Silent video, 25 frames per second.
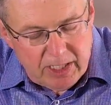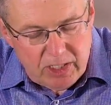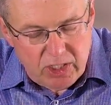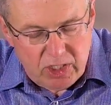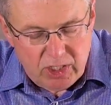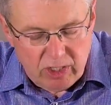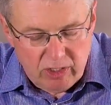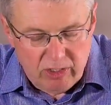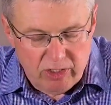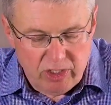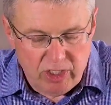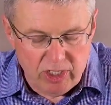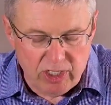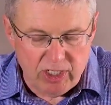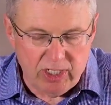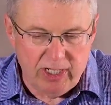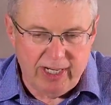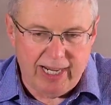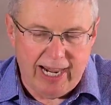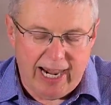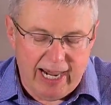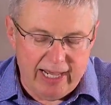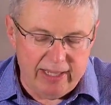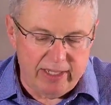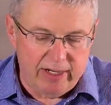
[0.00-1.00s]
So just
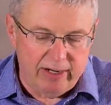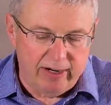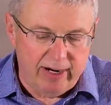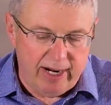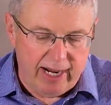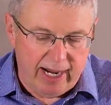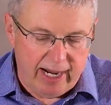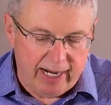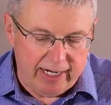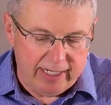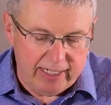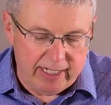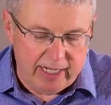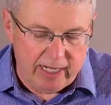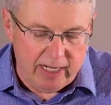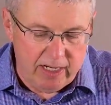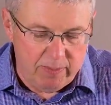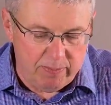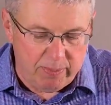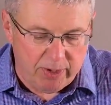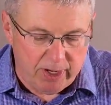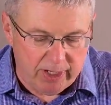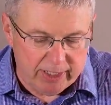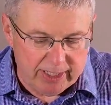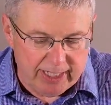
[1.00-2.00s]
gather and
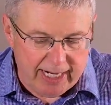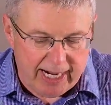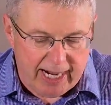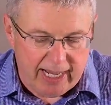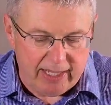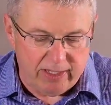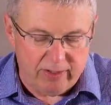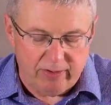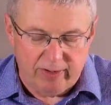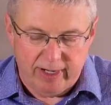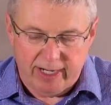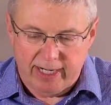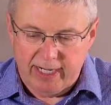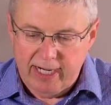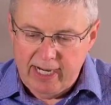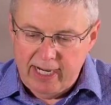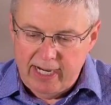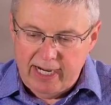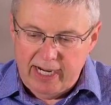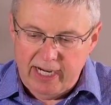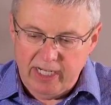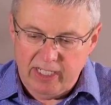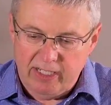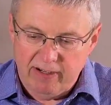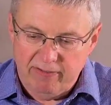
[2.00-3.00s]
keep on gathering.
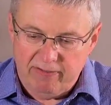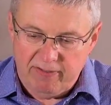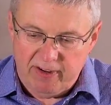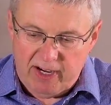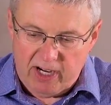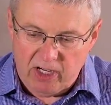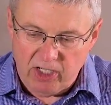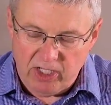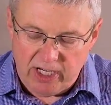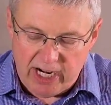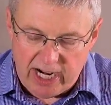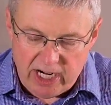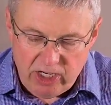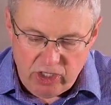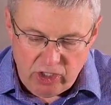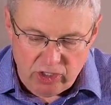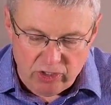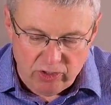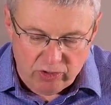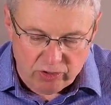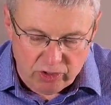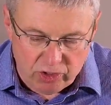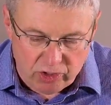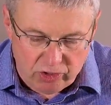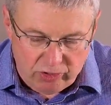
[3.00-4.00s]
It's a
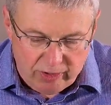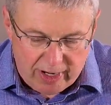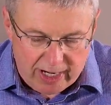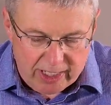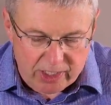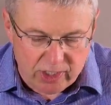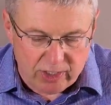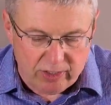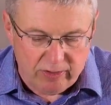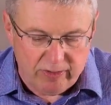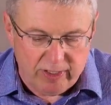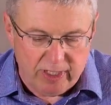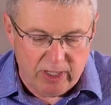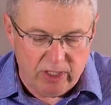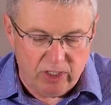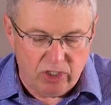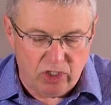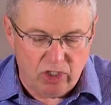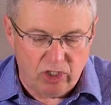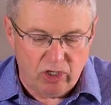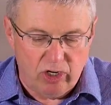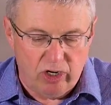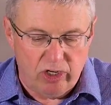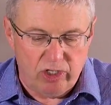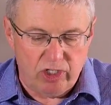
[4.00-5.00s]
foundational structure in the
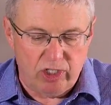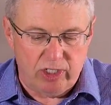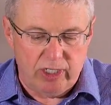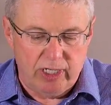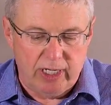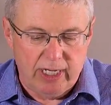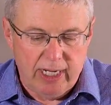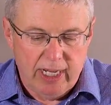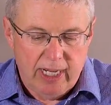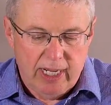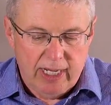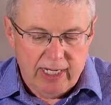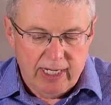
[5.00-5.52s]
church to